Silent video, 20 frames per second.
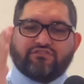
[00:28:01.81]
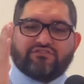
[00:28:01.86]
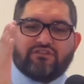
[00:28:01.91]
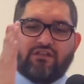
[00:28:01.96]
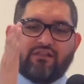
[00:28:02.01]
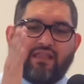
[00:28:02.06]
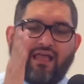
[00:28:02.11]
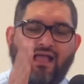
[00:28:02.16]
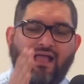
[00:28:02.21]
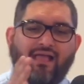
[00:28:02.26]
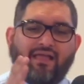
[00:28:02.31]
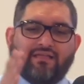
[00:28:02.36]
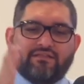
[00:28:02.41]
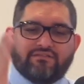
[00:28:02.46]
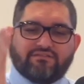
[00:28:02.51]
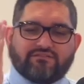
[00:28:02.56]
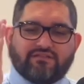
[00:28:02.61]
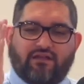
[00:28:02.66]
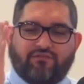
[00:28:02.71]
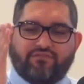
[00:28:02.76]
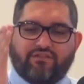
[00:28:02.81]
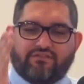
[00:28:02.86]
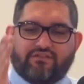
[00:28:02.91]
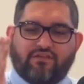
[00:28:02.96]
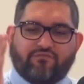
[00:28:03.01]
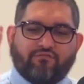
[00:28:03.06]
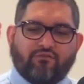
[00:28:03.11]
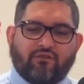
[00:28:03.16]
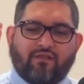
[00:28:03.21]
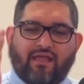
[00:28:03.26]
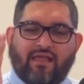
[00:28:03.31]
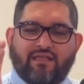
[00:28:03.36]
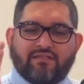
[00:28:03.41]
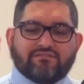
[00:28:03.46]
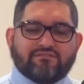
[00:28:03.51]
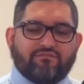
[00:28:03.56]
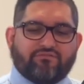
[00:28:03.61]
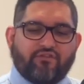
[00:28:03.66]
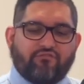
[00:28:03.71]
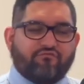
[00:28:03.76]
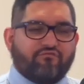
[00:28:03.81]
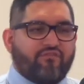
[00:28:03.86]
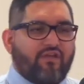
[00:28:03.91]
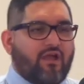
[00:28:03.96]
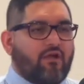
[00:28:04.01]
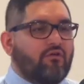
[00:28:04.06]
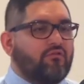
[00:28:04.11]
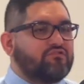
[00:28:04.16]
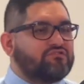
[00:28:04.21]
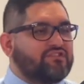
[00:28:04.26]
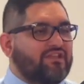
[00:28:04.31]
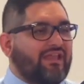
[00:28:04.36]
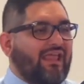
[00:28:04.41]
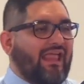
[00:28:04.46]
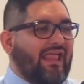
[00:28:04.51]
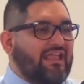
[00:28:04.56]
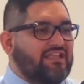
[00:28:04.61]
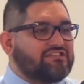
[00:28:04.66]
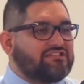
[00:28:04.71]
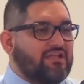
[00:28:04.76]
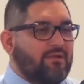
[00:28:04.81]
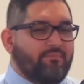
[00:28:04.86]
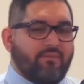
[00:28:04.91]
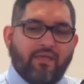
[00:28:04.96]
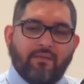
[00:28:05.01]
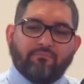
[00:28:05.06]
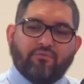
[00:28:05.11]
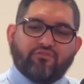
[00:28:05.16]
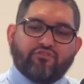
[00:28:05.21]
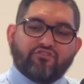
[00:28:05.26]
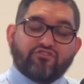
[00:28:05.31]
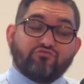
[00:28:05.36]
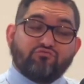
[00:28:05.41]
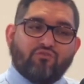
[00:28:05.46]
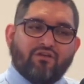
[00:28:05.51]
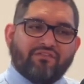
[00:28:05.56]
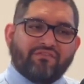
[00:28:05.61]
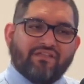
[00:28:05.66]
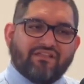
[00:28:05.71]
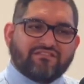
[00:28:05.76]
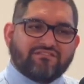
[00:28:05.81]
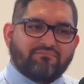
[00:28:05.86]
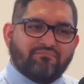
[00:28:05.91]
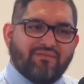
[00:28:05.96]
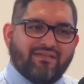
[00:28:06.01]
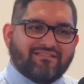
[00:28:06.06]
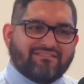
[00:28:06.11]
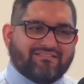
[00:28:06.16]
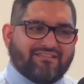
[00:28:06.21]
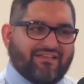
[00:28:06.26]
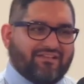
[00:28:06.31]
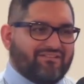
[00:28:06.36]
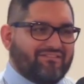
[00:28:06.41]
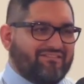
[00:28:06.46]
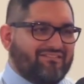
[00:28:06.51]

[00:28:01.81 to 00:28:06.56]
the lines of the different lines of the pharaohs in Egypt, but there's one that's missing.